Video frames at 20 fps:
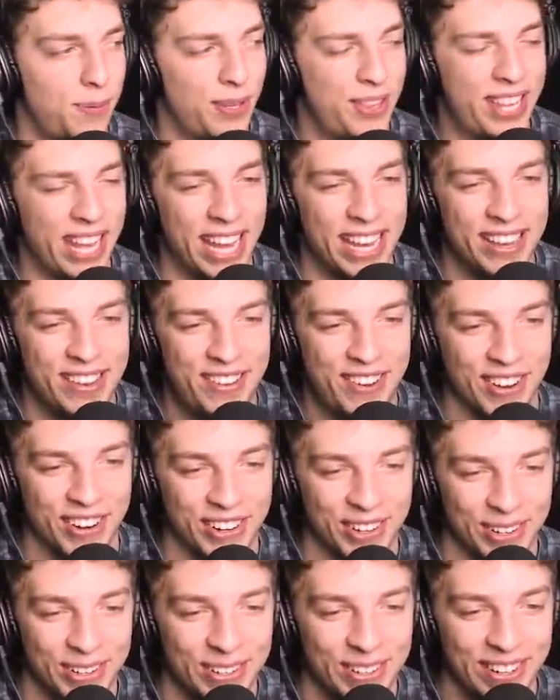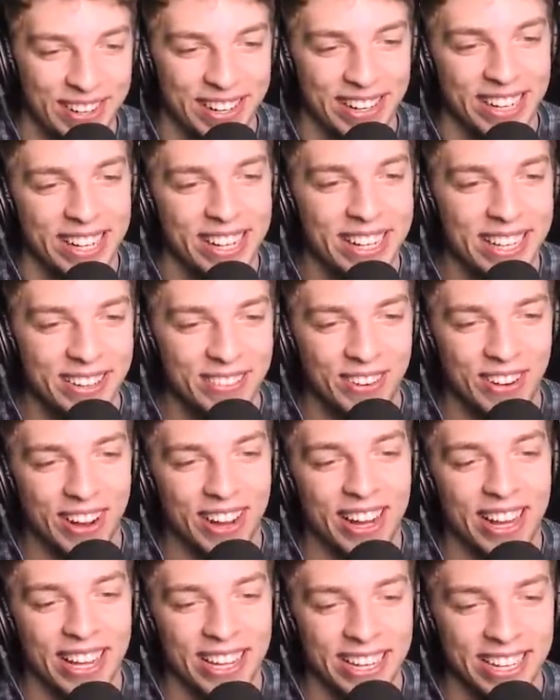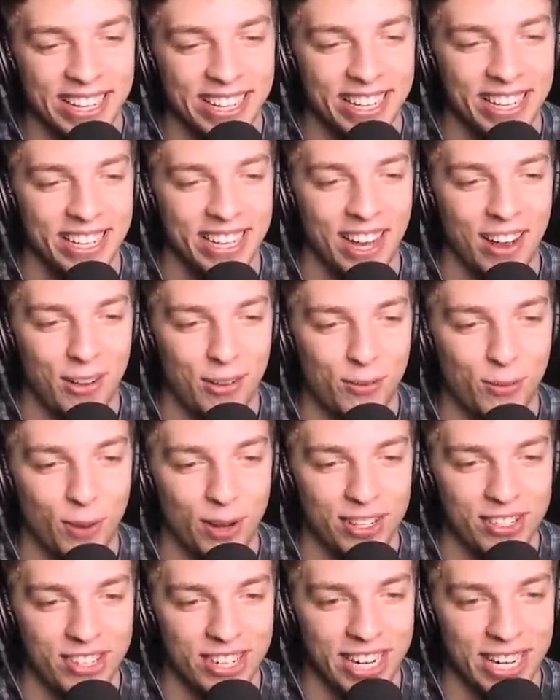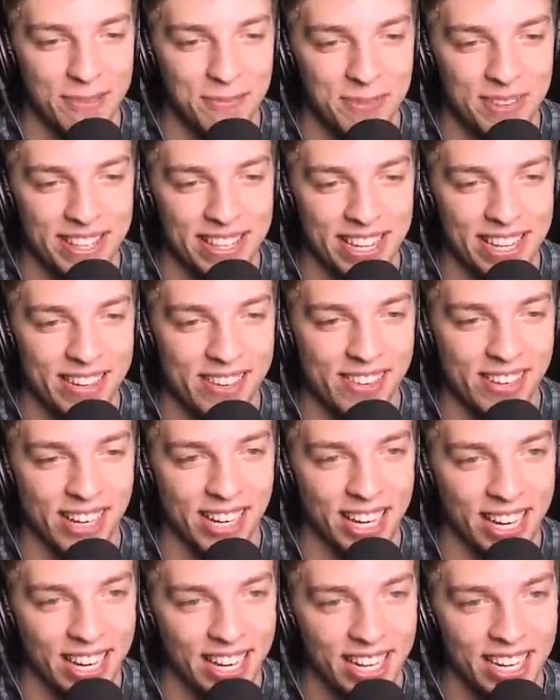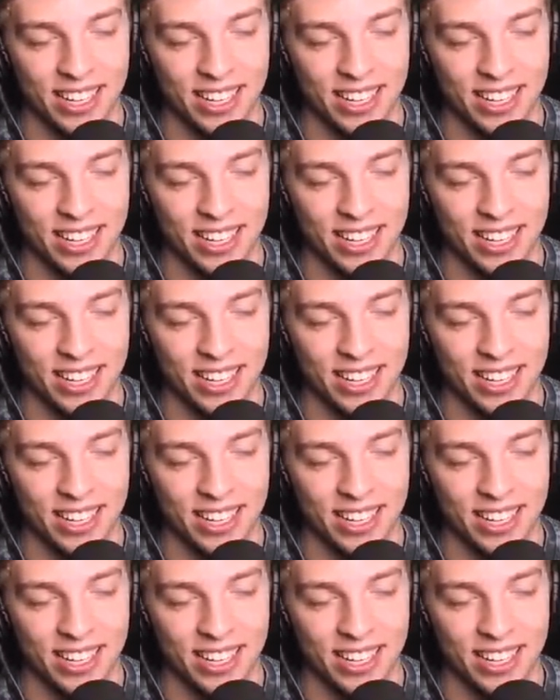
Potential? Okay, let's go. What? Oh, I was watching it potentially.